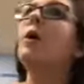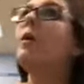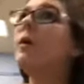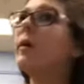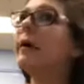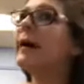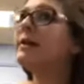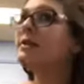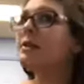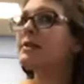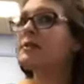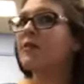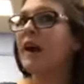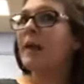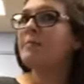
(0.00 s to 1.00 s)
Or I
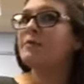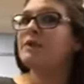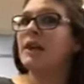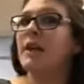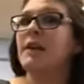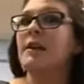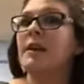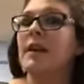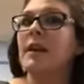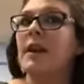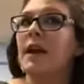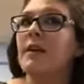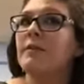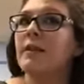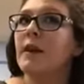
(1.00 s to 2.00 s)
just grab Shane and I
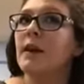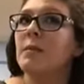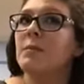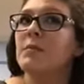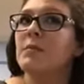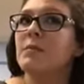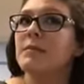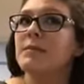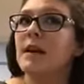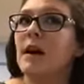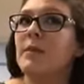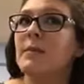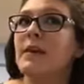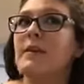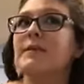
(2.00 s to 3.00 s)
have him
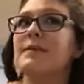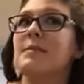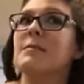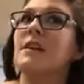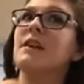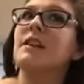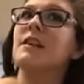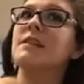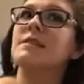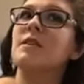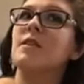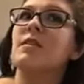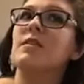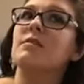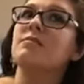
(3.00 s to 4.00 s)
tell me if something needs
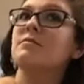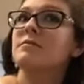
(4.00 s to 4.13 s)
curled.